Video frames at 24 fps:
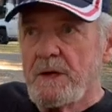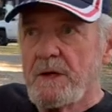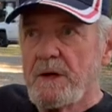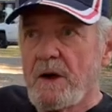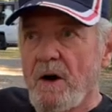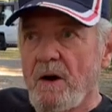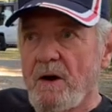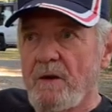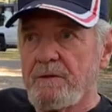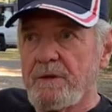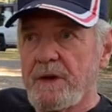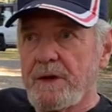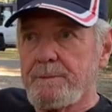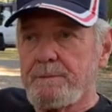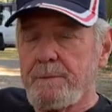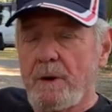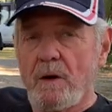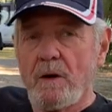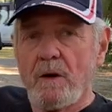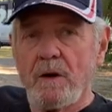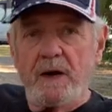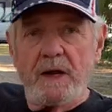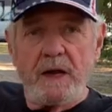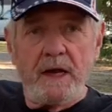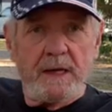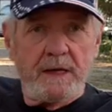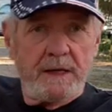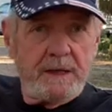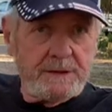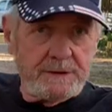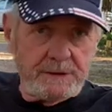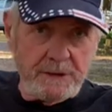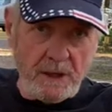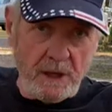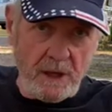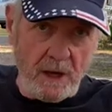RV park. It
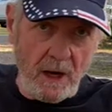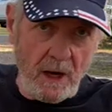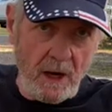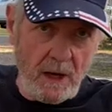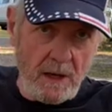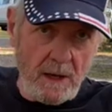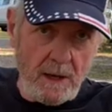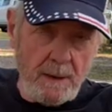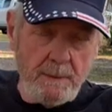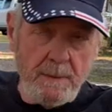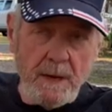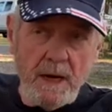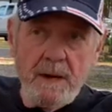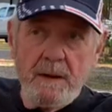is a club.